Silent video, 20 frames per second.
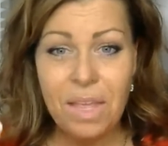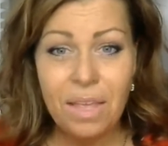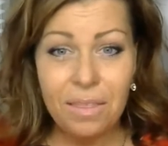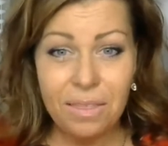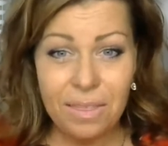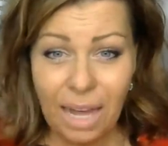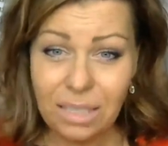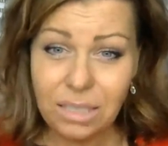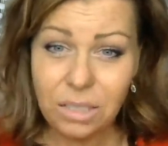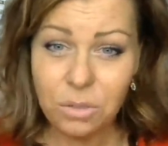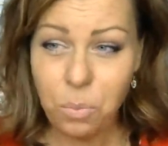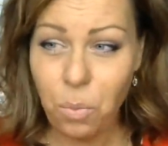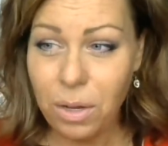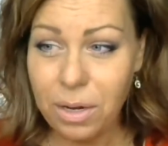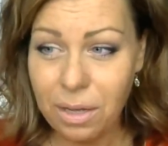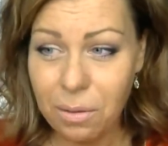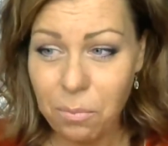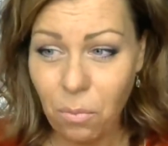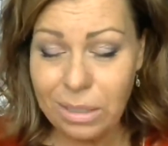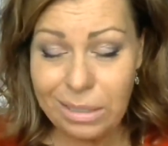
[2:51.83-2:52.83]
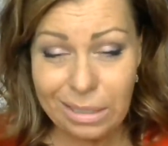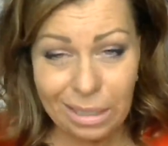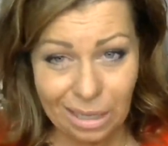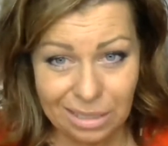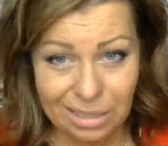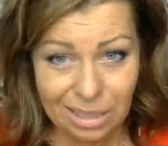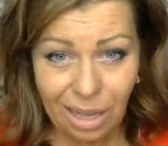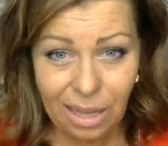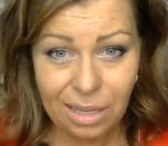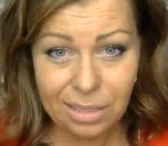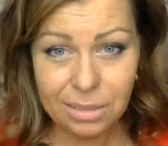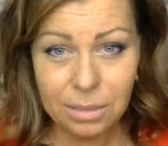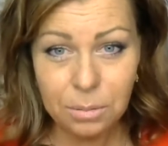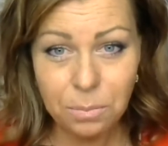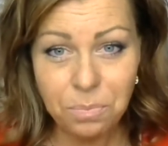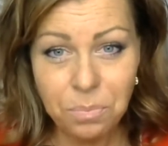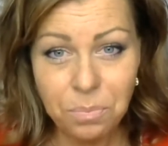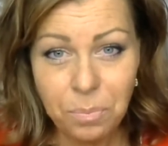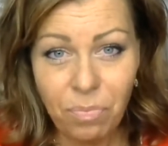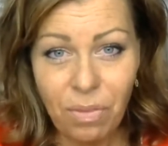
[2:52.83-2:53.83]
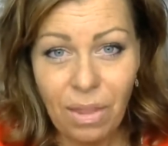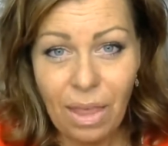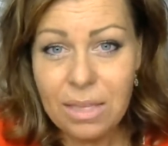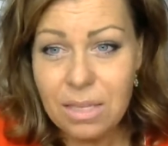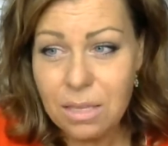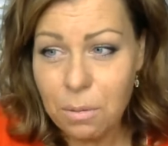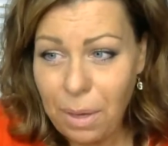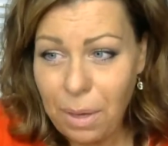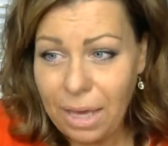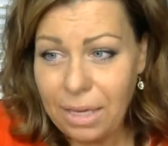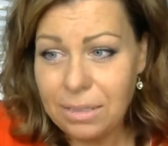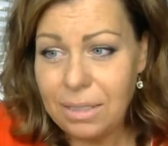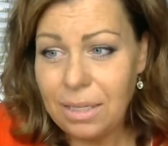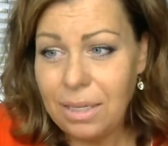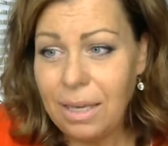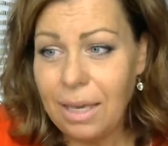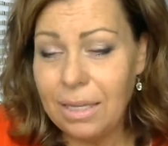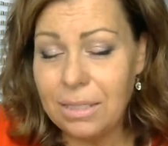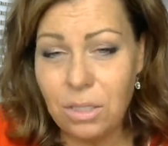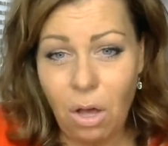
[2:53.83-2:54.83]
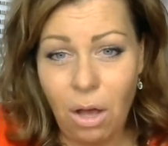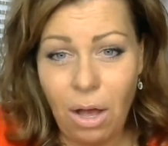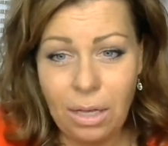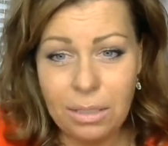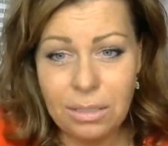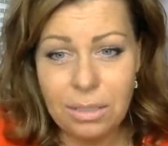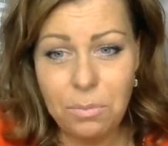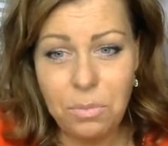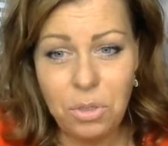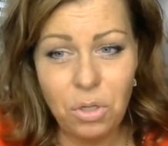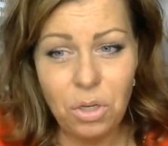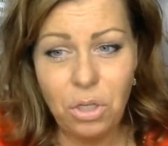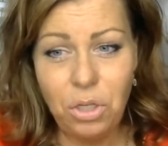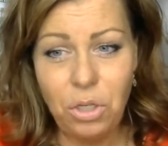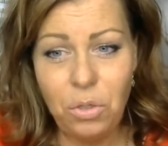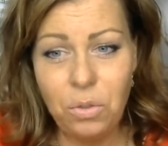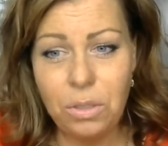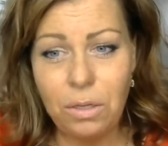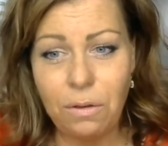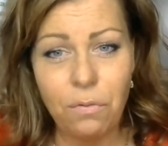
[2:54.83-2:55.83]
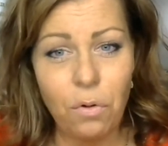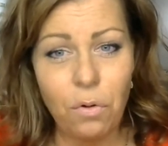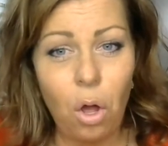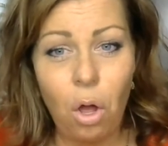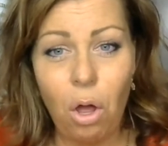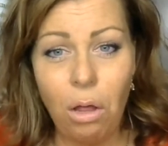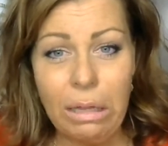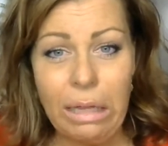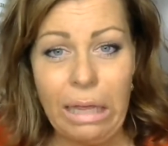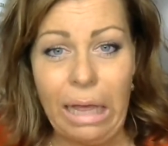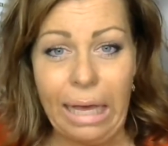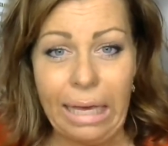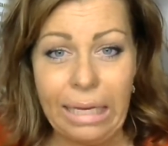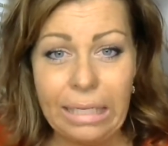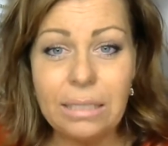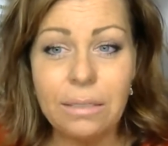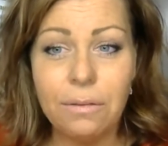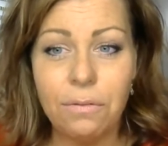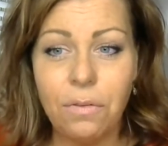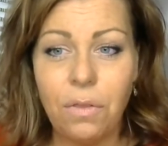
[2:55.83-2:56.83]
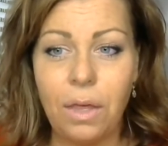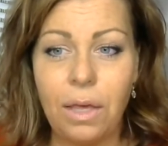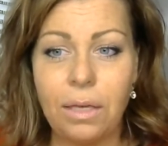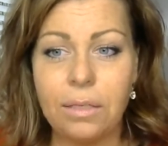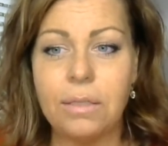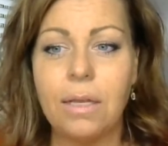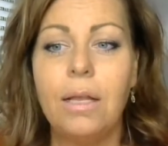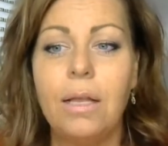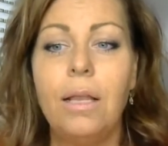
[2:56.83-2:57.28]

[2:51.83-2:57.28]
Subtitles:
That's what Immortelle does. It's amazing, it's awesome, and you can use it for all kinds of things.